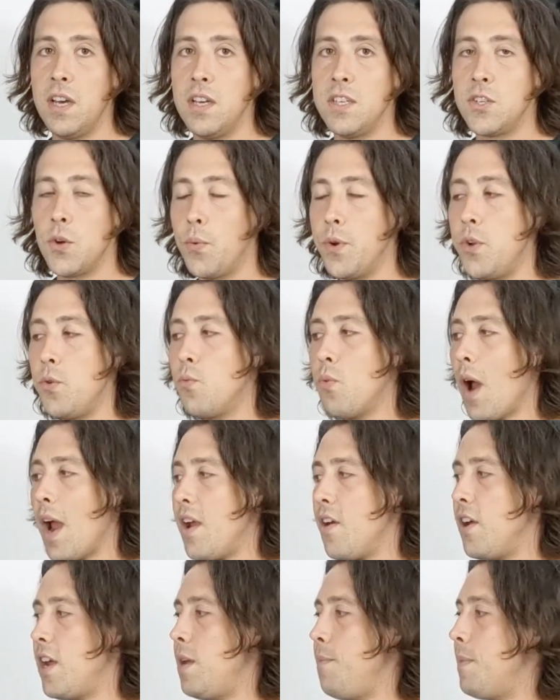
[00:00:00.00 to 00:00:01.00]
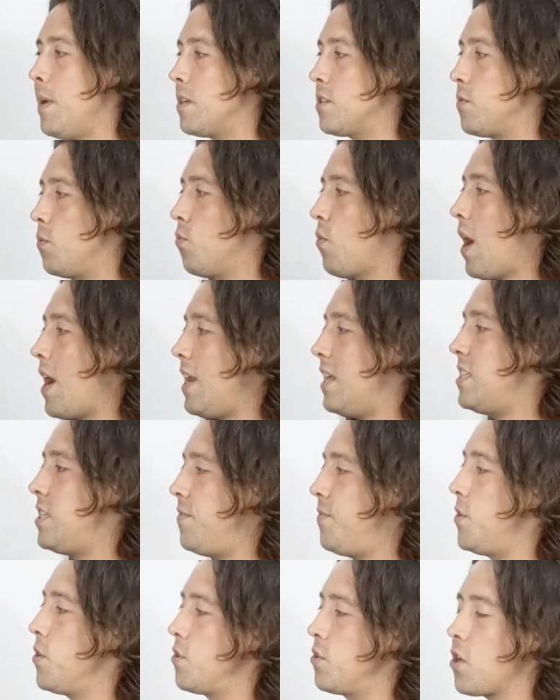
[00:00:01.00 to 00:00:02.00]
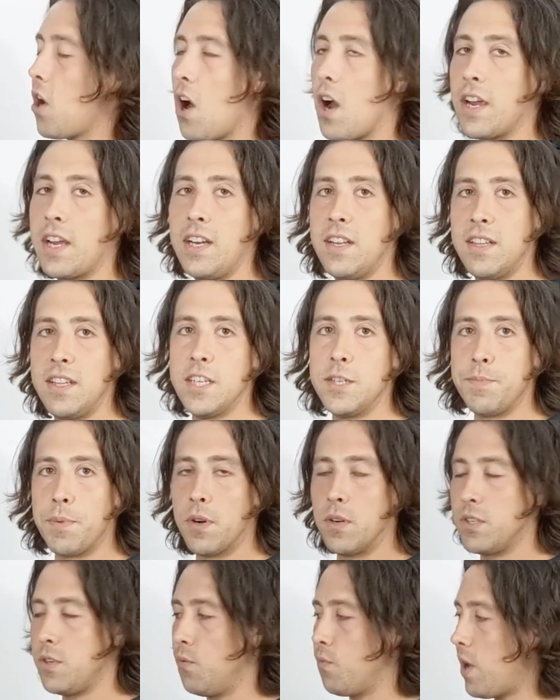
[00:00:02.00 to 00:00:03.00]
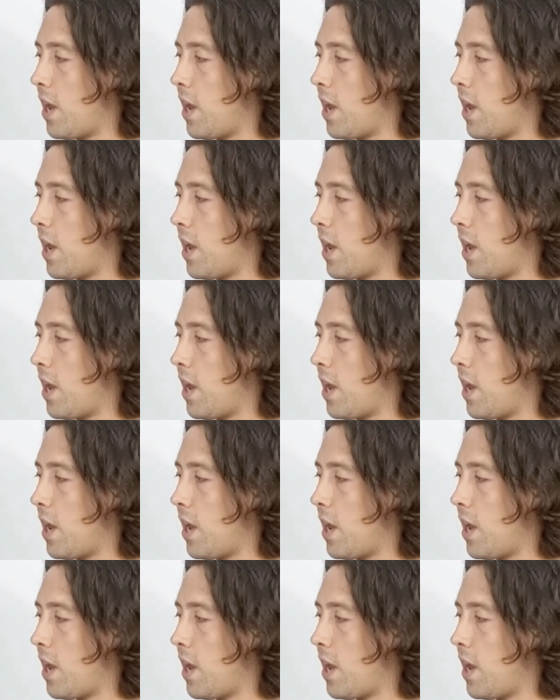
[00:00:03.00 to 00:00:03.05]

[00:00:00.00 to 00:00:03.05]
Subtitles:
So when you write your emails, write as if you're talking to this person.